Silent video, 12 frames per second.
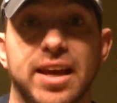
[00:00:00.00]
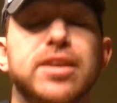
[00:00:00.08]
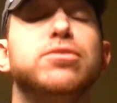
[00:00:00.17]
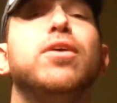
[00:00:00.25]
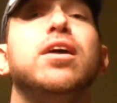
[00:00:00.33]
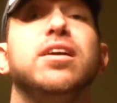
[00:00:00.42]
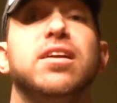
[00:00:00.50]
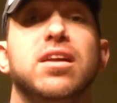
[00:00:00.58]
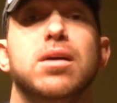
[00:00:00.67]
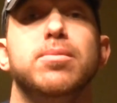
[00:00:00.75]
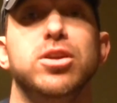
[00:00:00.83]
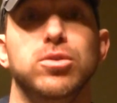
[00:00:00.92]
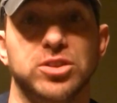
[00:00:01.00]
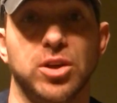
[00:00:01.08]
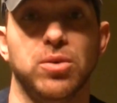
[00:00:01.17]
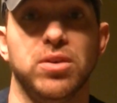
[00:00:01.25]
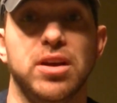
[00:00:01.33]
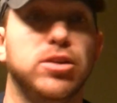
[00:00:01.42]
He's finally going to come into his
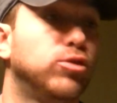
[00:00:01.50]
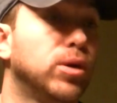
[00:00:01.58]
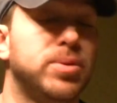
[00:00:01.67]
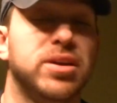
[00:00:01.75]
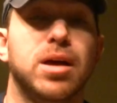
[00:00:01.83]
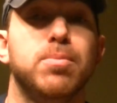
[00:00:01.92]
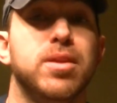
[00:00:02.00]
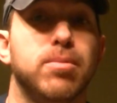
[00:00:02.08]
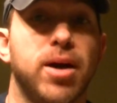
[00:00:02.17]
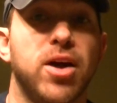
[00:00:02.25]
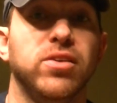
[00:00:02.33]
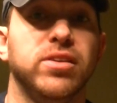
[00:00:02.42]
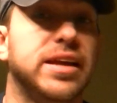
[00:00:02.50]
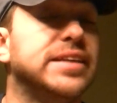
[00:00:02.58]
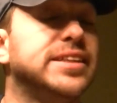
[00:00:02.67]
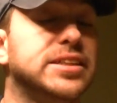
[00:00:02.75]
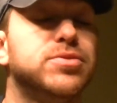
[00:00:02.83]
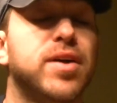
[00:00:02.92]
own. He's ripping it up in the minor
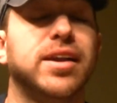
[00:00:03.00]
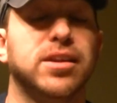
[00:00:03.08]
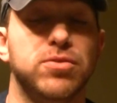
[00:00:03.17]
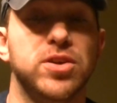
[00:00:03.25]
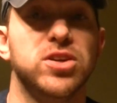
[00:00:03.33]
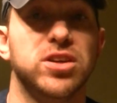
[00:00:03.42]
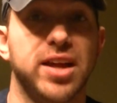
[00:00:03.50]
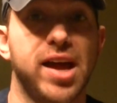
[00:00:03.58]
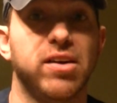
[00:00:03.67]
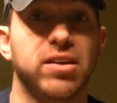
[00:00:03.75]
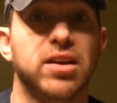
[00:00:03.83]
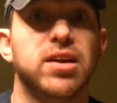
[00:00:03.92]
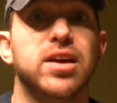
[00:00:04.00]
leagues. He's finally figured it out.